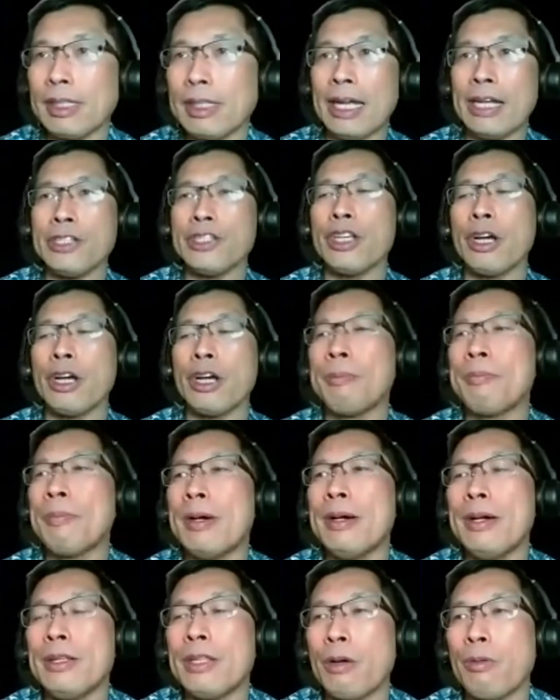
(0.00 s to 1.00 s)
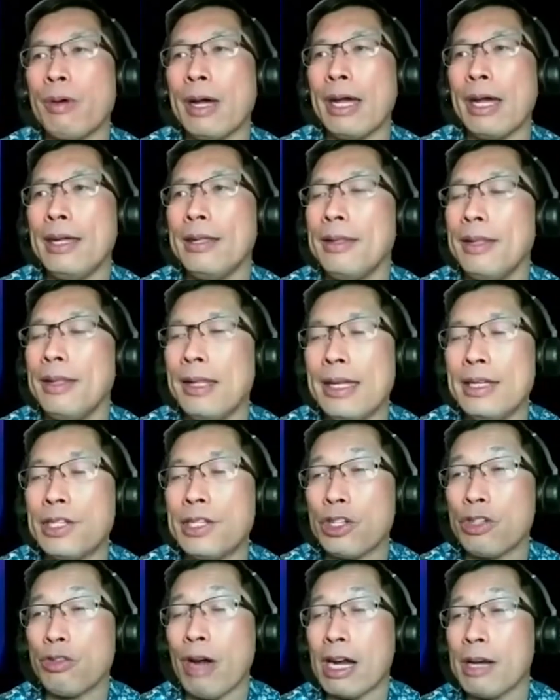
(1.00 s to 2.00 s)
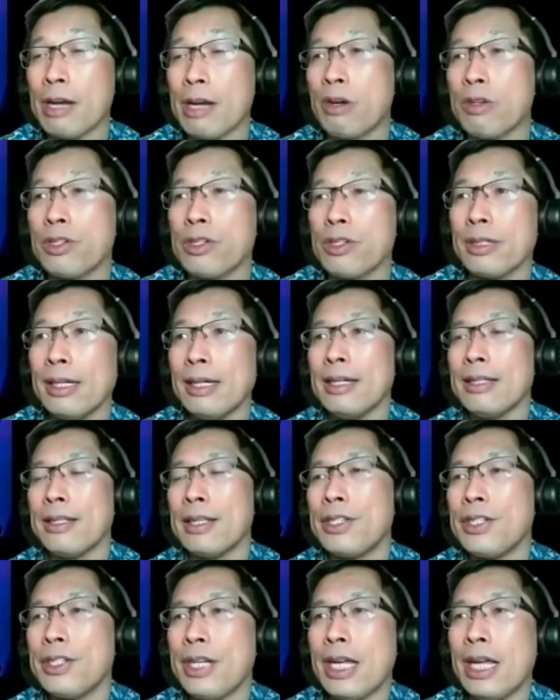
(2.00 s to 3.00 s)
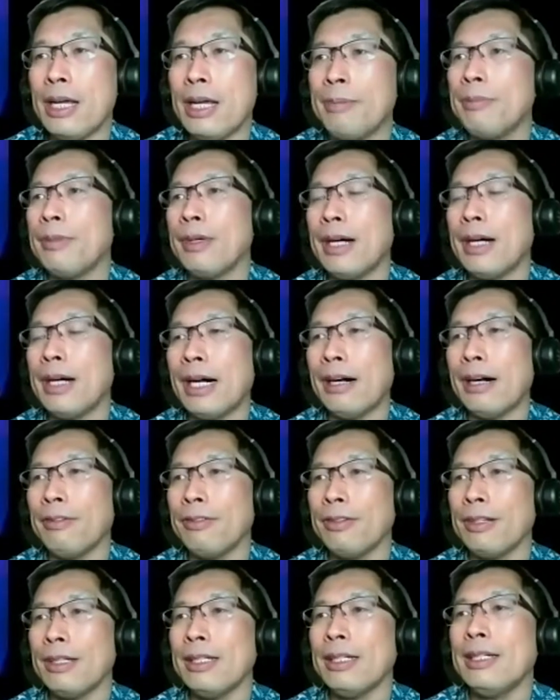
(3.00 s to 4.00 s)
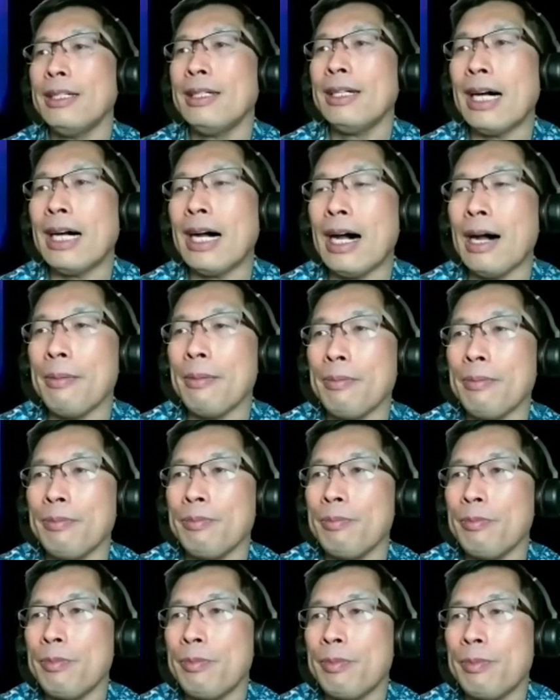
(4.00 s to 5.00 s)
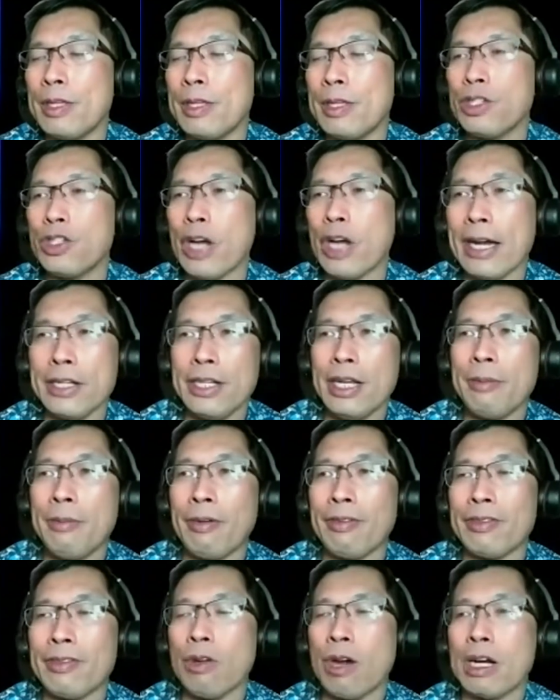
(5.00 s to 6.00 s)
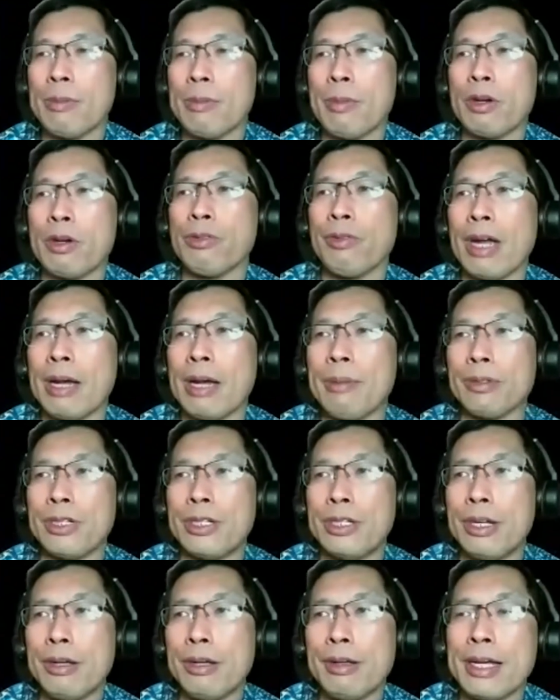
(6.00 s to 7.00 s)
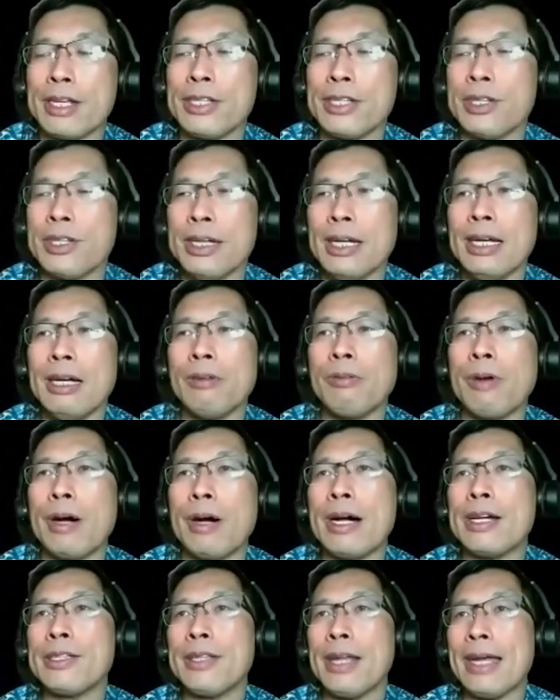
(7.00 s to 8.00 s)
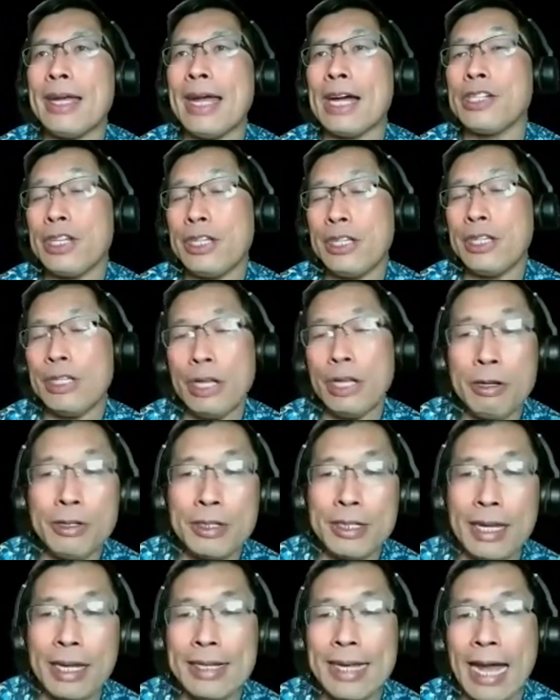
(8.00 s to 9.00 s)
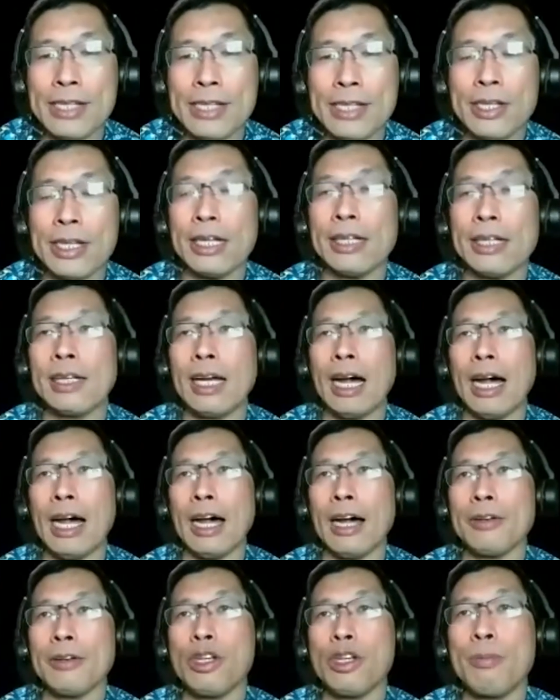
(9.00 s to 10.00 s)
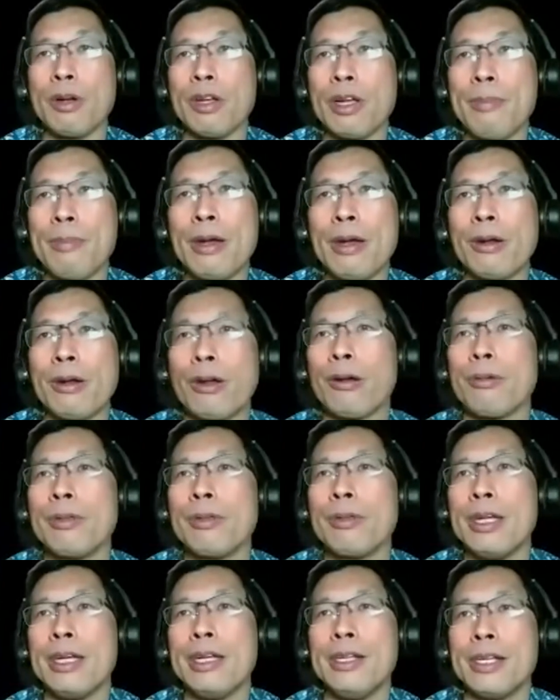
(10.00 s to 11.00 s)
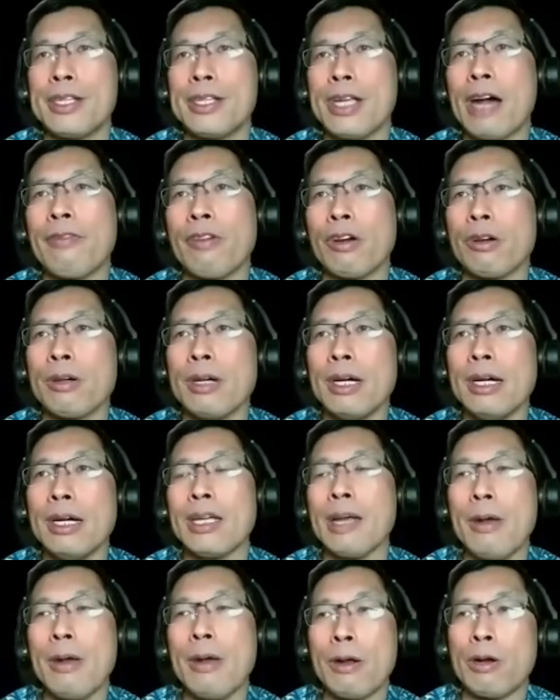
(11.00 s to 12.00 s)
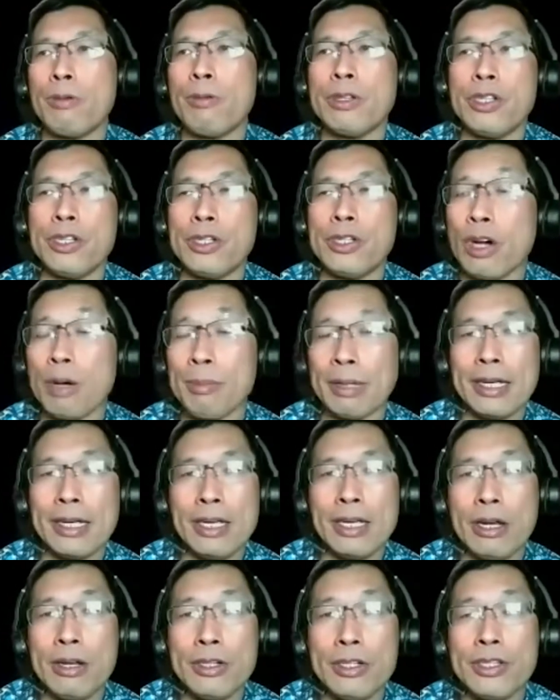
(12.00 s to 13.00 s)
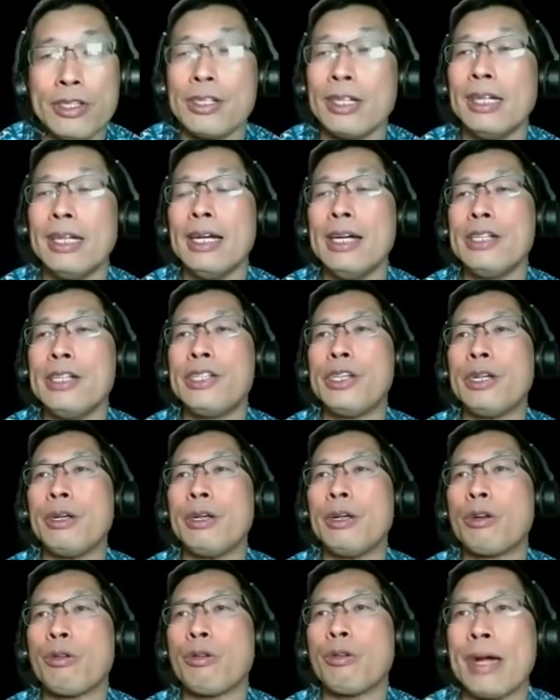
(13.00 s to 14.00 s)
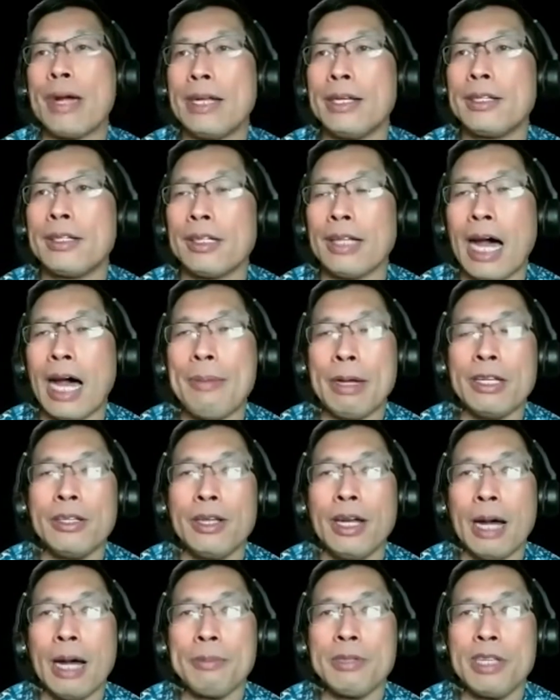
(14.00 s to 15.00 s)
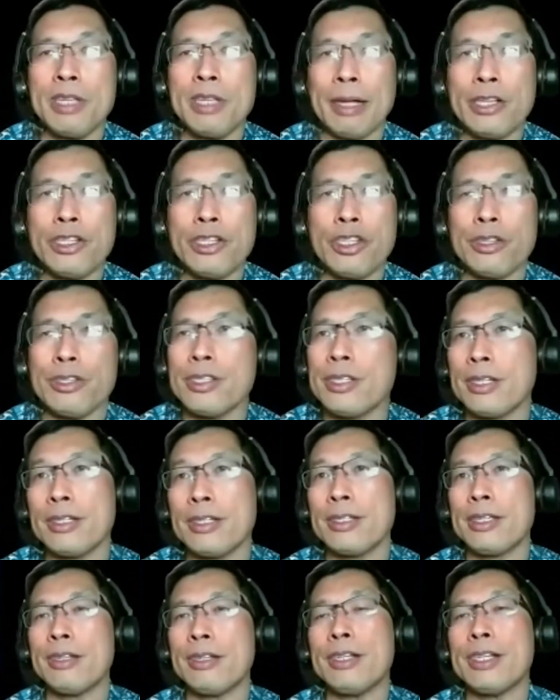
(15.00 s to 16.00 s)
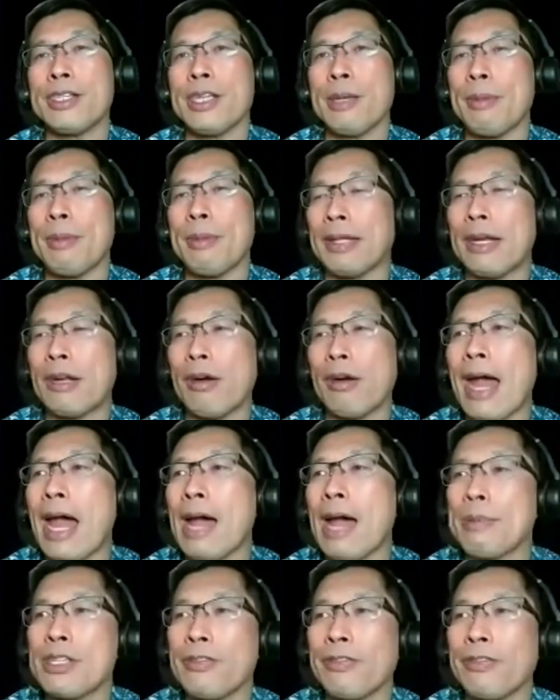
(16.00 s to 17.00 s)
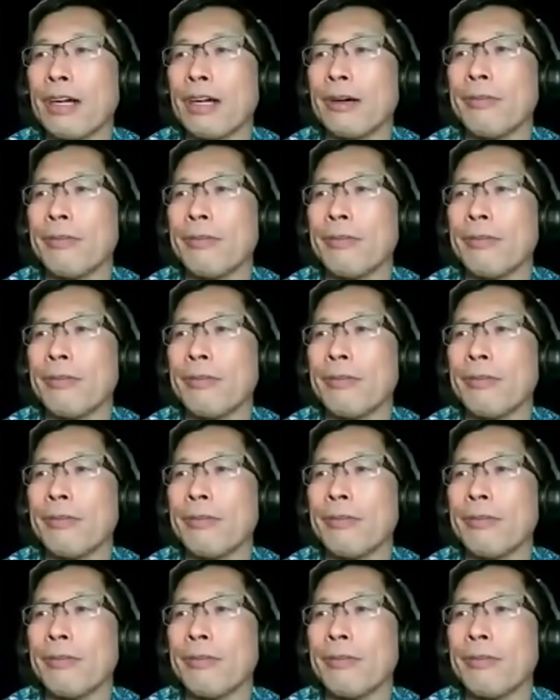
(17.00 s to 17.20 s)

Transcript: And so the way these astronomers, this team of um, this giant team of astronomers were able to do this was they actually used a NASA uh, supercomputer, the Discover computer, which is normally used to create climate um, simulations, so to simulate our atmosphere.